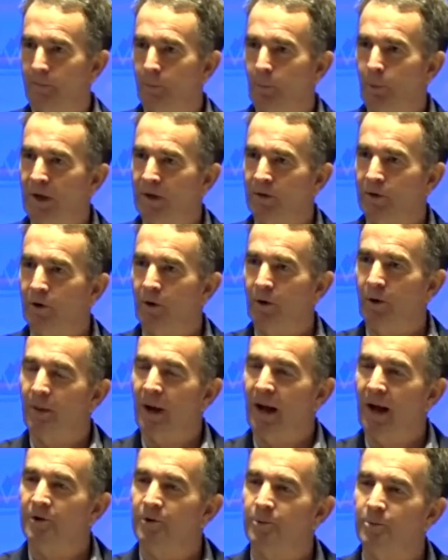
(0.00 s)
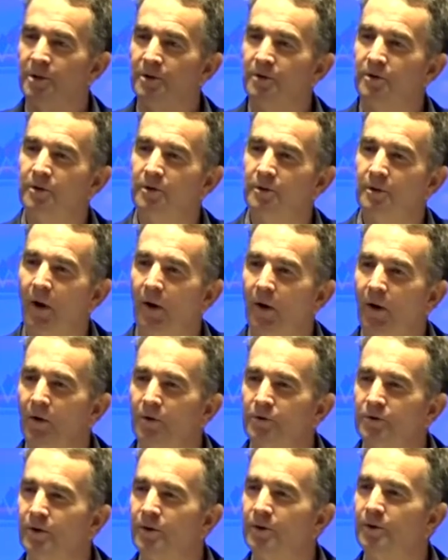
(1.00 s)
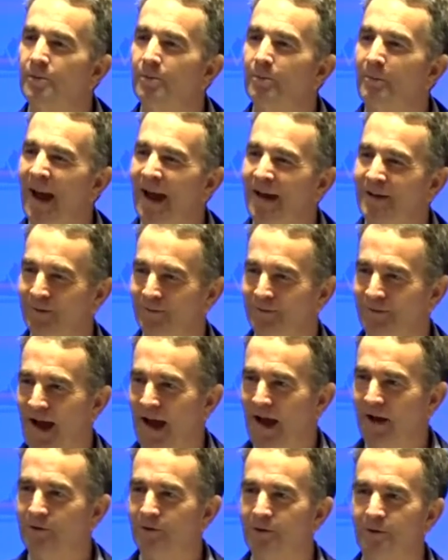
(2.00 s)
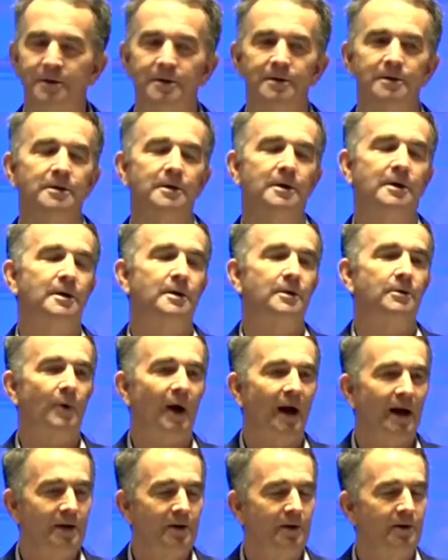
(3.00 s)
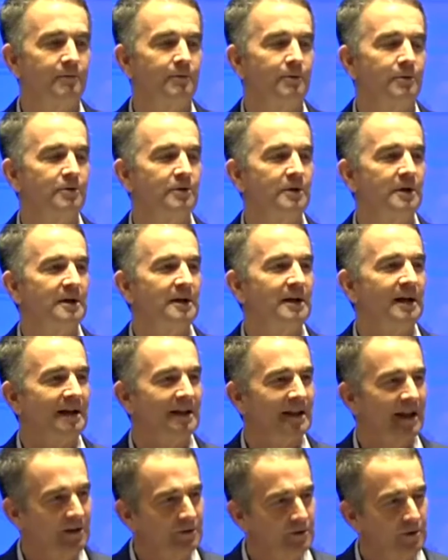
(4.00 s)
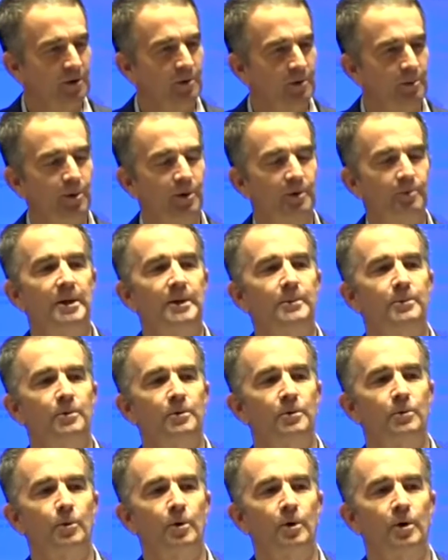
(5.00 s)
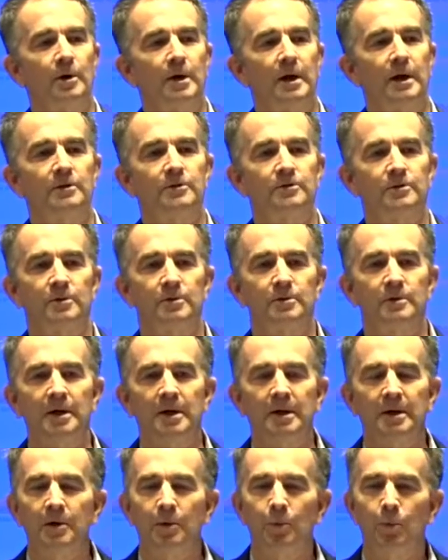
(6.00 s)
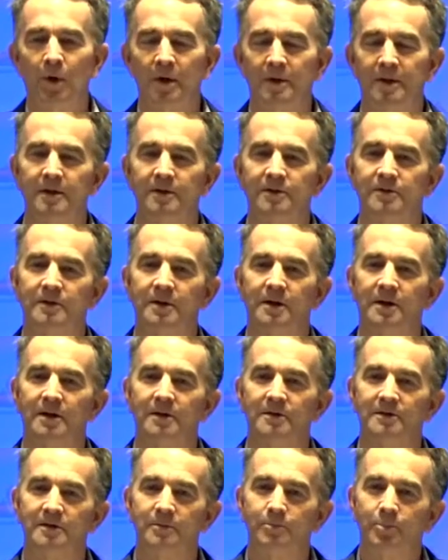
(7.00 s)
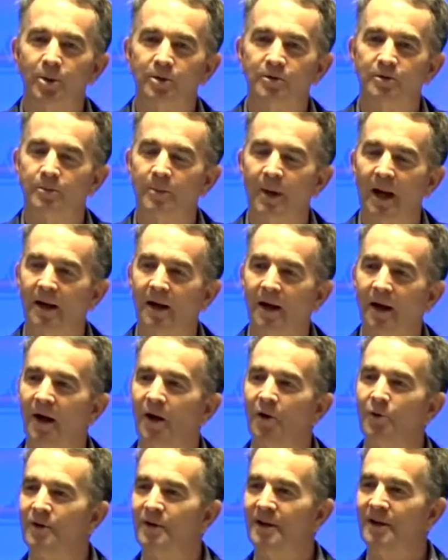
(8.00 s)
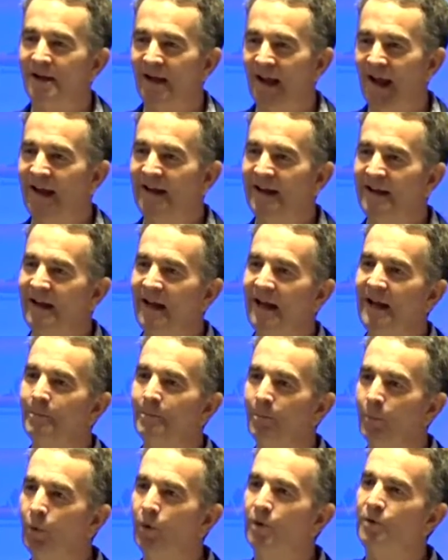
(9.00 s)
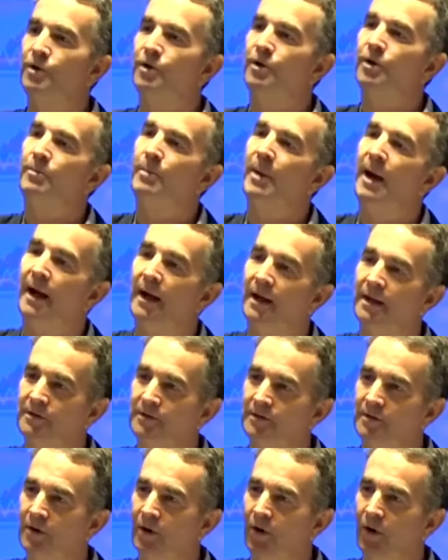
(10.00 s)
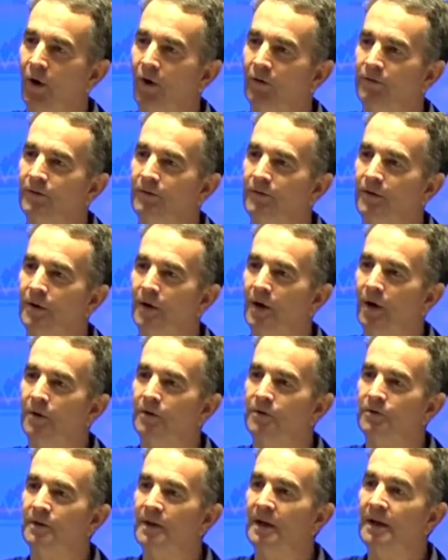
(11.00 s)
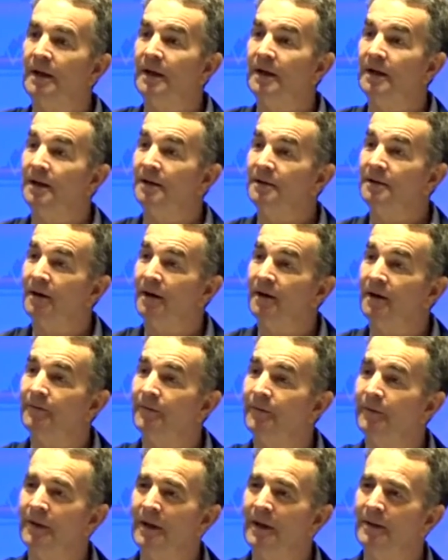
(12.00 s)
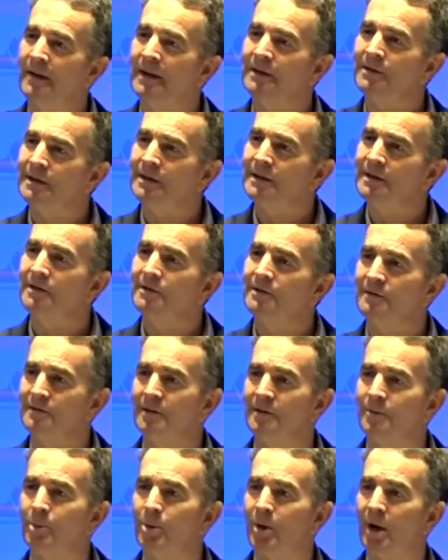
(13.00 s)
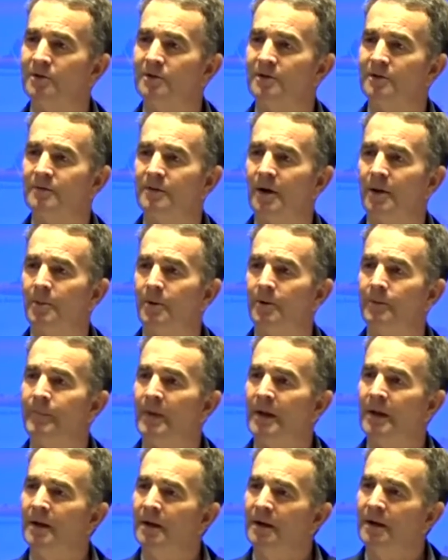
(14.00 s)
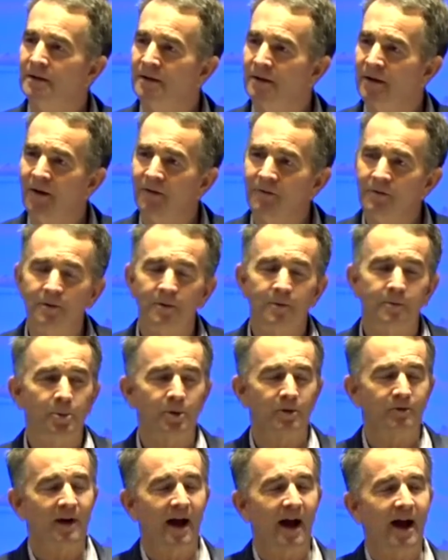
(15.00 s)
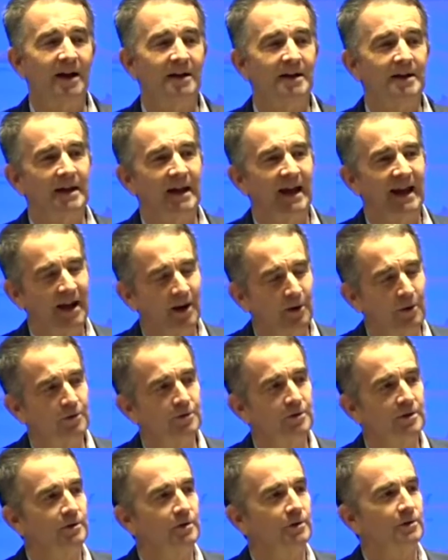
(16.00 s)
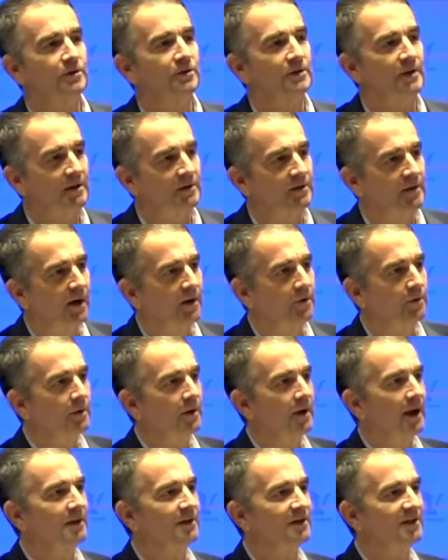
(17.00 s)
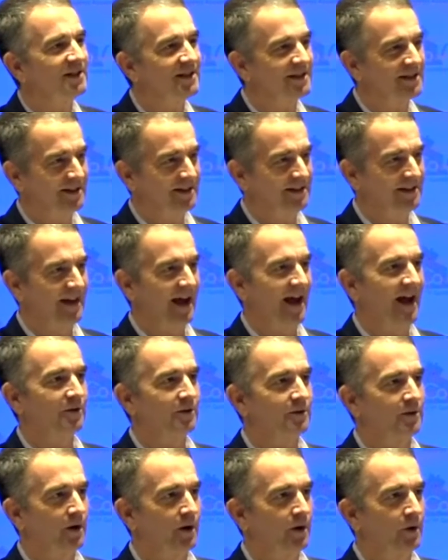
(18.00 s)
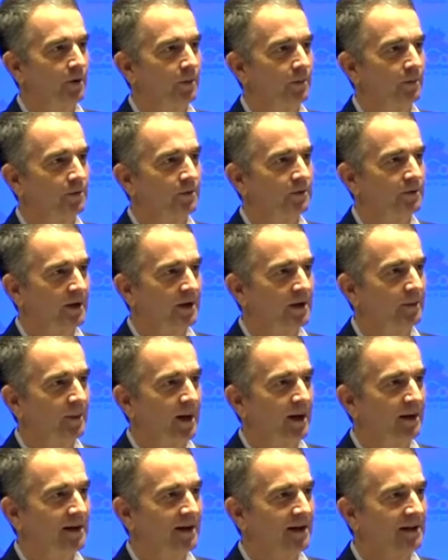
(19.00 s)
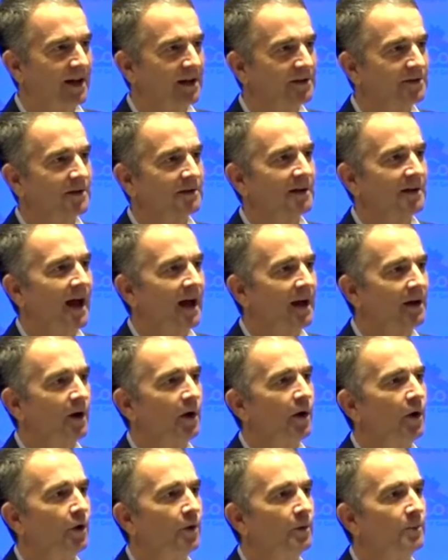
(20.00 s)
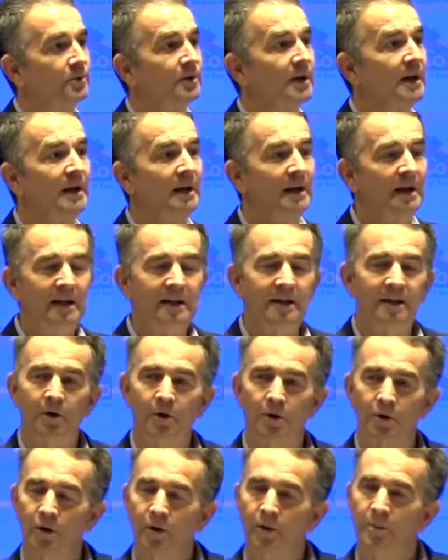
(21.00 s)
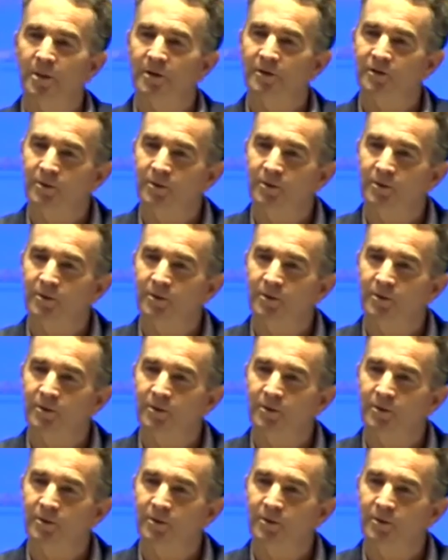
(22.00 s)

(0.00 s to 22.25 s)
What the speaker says: wind turbines, but to also manufacture here, right here in Virginia. And that's going to put people to work. And so What this does, it puts about 188 more turbines off of our coast, enough, and I think this is an impressive number, enough to provide energy to 660,000 homes. Think about that. That's a lot of homes that are going to be